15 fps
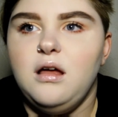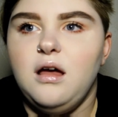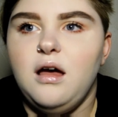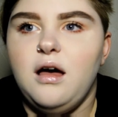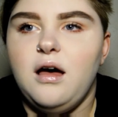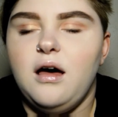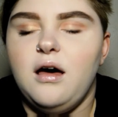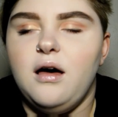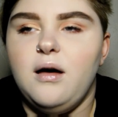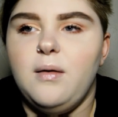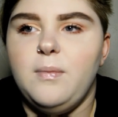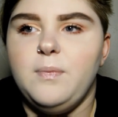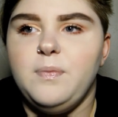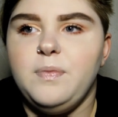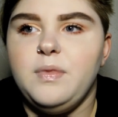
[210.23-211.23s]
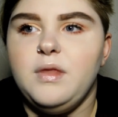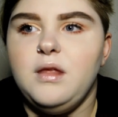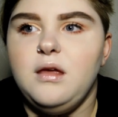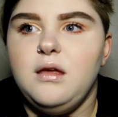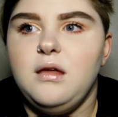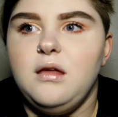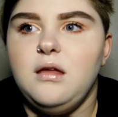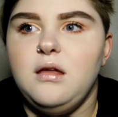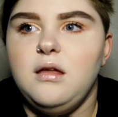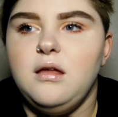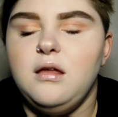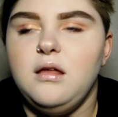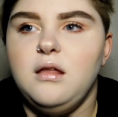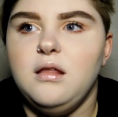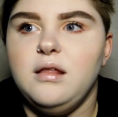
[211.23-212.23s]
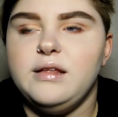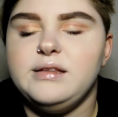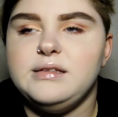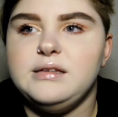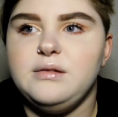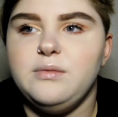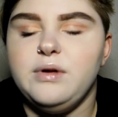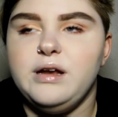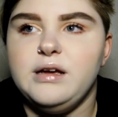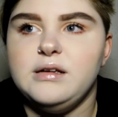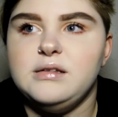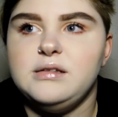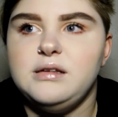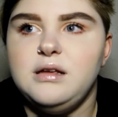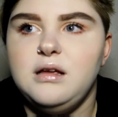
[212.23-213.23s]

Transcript: Let's see, what else?